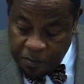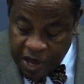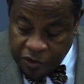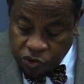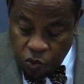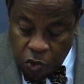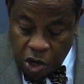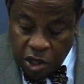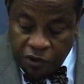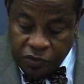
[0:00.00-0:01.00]
about the
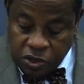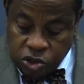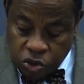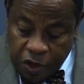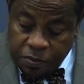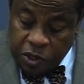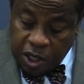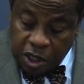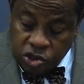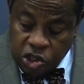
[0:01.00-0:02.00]
work of
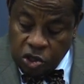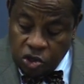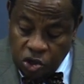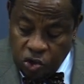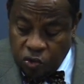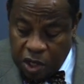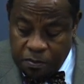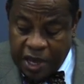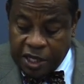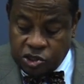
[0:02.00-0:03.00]
contributing to new
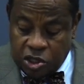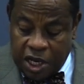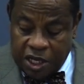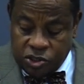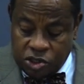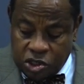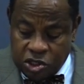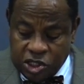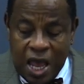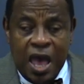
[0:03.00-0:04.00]

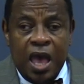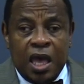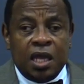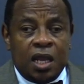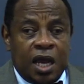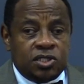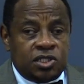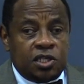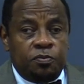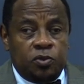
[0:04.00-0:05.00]
imaginations and not
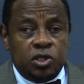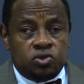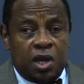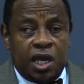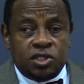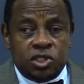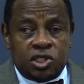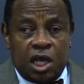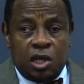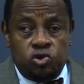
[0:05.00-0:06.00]
simply trying to
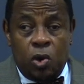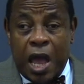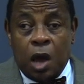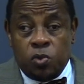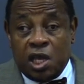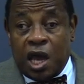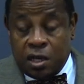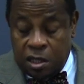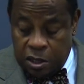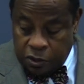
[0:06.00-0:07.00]
tell you how we
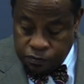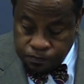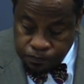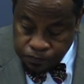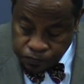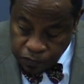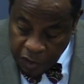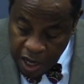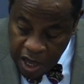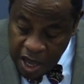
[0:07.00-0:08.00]
got here.
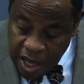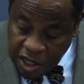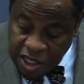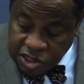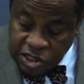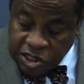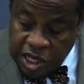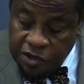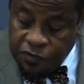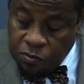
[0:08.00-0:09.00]
This is
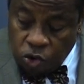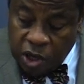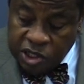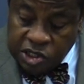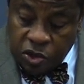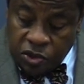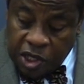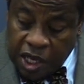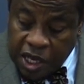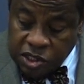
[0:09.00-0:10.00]
even more so the
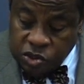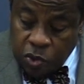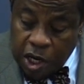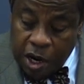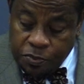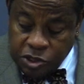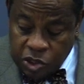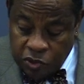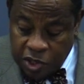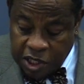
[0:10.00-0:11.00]
case when
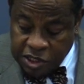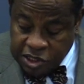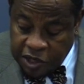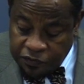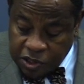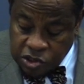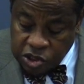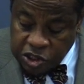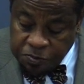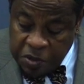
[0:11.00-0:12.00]
opportunity is given
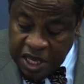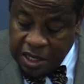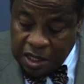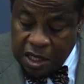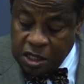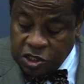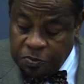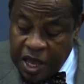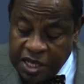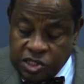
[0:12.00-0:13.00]
to speak in
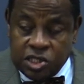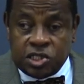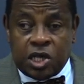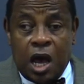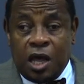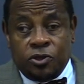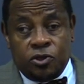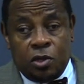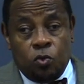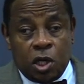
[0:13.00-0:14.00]
spaces other
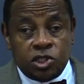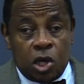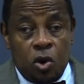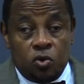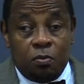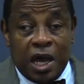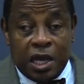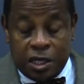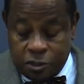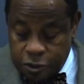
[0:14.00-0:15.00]
than one's own
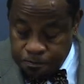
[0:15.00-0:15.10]
mind.